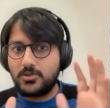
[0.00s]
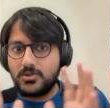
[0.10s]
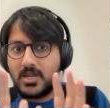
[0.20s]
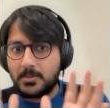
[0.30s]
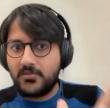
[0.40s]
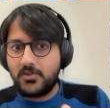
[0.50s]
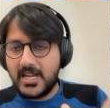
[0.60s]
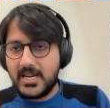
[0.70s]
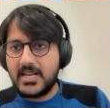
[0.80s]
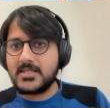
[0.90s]
do something for
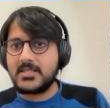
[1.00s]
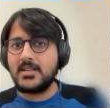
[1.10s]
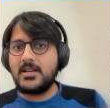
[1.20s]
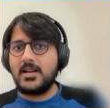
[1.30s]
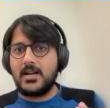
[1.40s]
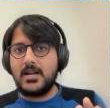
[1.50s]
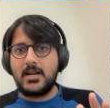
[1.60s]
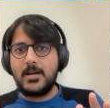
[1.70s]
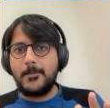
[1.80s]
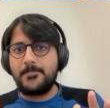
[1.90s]
BLS
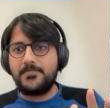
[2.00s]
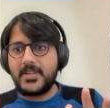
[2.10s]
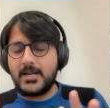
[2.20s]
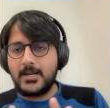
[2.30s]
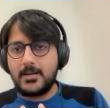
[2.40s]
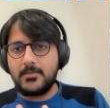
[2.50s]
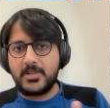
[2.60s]
um, uh,